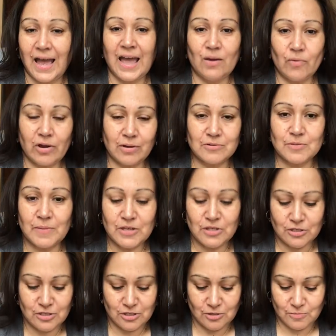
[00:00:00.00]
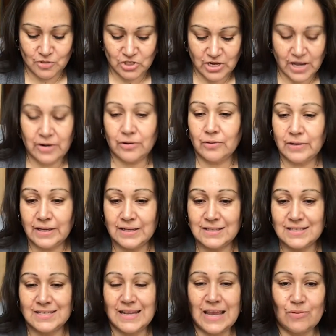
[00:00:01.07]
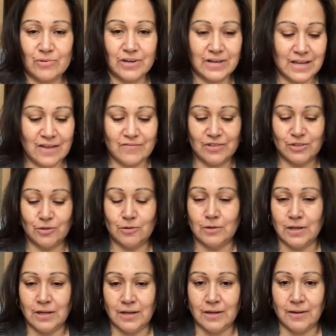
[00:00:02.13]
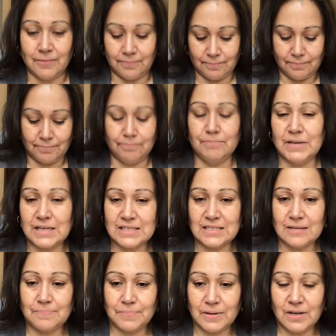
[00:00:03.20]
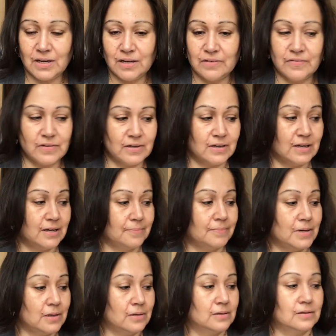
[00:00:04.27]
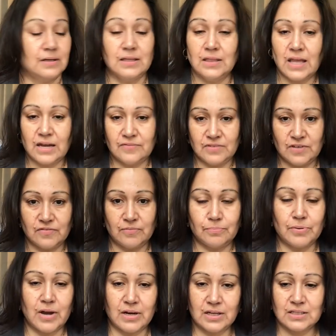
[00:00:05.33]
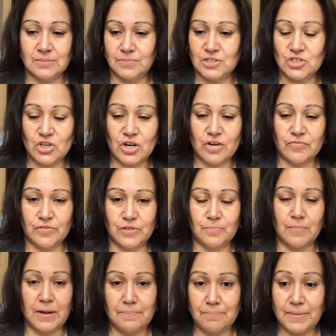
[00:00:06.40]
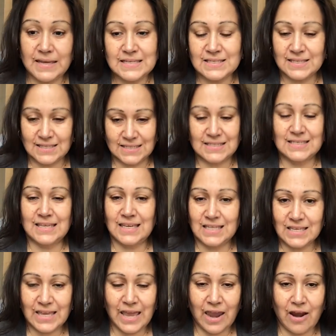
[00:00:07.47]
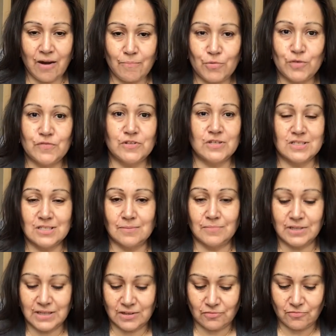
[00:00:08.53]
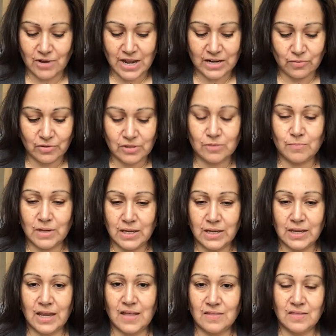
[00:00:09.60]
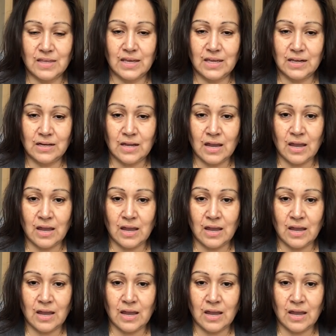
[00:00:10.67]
Hi, welcome to my YouTube channel, and today we're going to have a little mix-up of a lot of different products. I'm going to start off with my basic skincare, move to some Get Ready With Me, and then